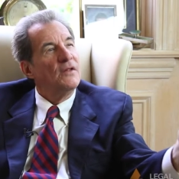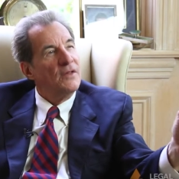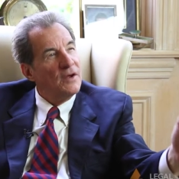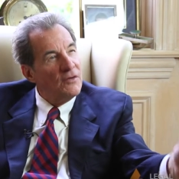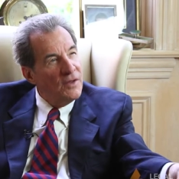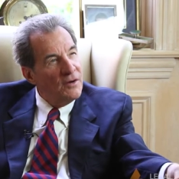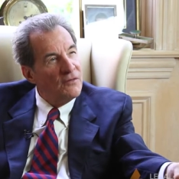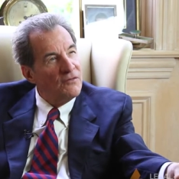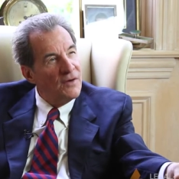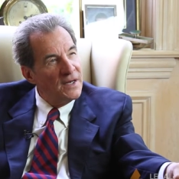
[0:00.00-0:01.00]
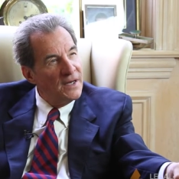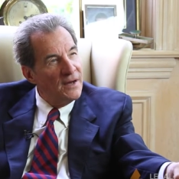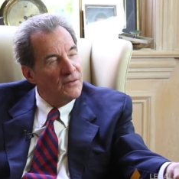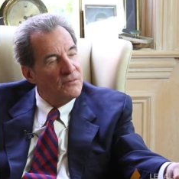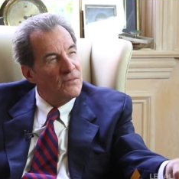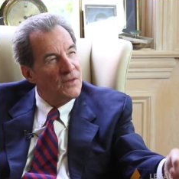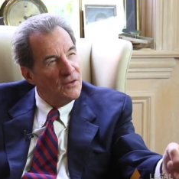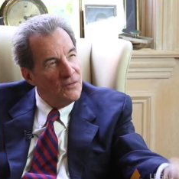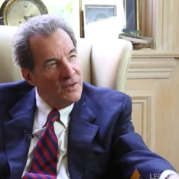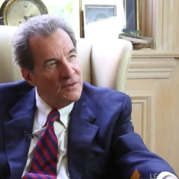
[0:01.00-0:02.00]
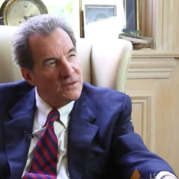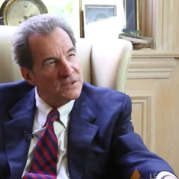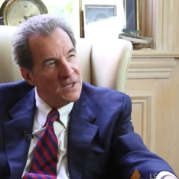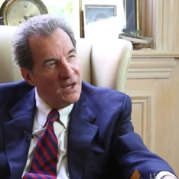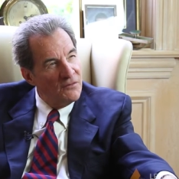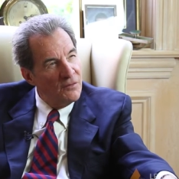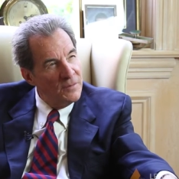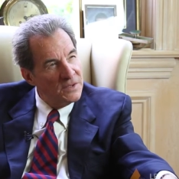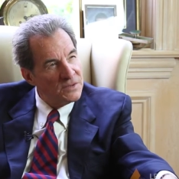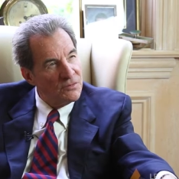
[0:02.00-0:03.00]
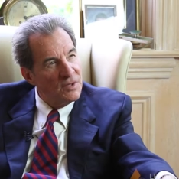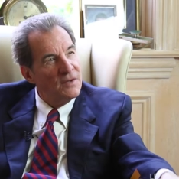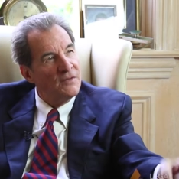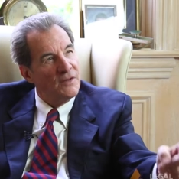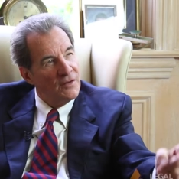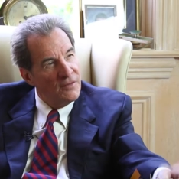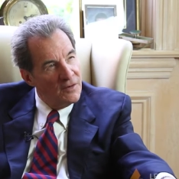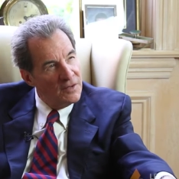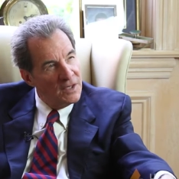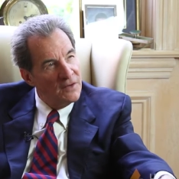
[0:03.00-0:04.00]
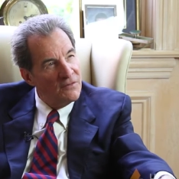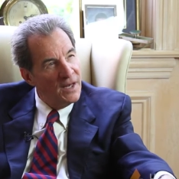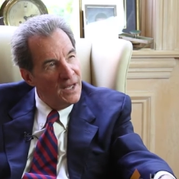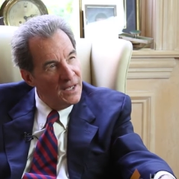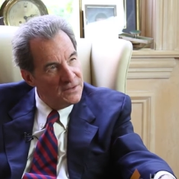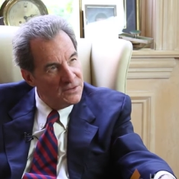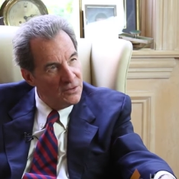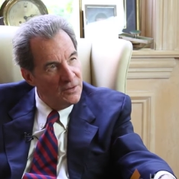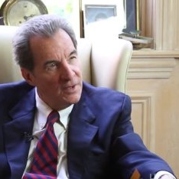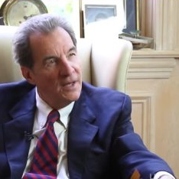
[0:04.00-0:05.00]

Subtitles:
They're there to find out. They're there to solve a mystery. They're there to give an answer,